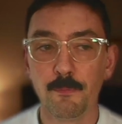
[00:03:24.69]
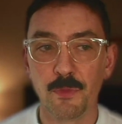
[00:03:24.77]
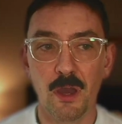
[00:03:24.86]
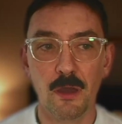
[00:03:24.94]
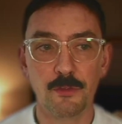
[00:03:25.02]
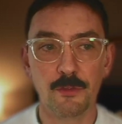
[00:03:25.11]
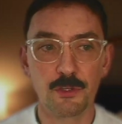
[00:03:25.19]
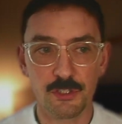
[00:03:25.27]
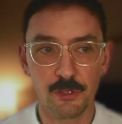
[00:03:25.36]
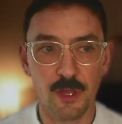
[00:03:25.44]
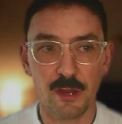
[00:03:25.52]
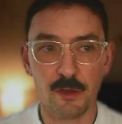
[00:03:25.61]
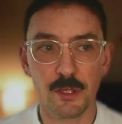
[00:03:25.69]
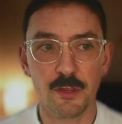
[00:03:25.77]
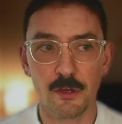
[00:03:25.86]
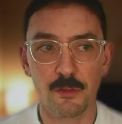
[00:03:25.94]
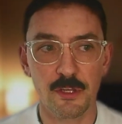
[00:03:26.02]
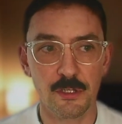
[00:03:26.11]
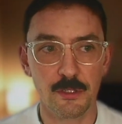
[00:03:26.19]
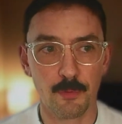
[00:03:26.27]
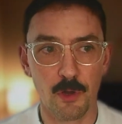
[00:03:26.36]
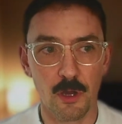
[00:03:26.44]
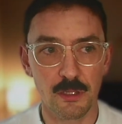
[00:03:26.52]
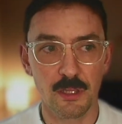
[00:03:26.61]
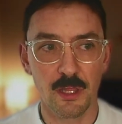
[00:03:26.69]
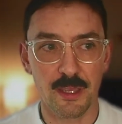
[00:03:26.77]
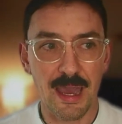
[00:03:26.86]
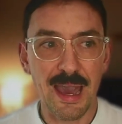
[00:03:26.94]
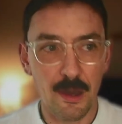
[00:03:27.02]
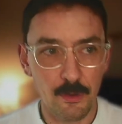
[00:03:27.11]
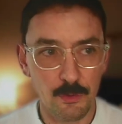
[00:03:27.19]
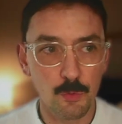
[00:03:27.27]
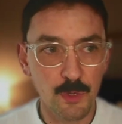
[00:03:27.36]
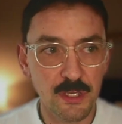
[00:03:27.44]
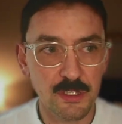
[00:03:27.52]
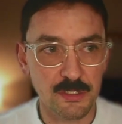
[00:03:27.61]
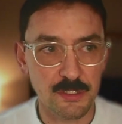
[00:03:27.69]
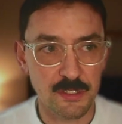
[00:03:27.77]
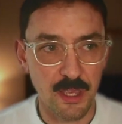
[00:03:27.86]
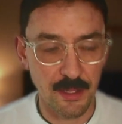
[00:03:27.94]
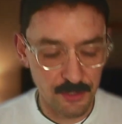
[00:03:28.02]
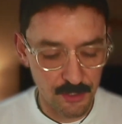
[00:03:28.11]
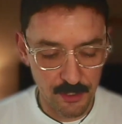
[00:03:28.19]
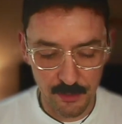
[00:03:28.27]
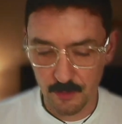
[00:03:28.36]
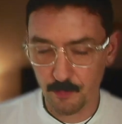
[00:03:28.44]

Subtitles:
There's still area there that in the broad, like how do we as engineers,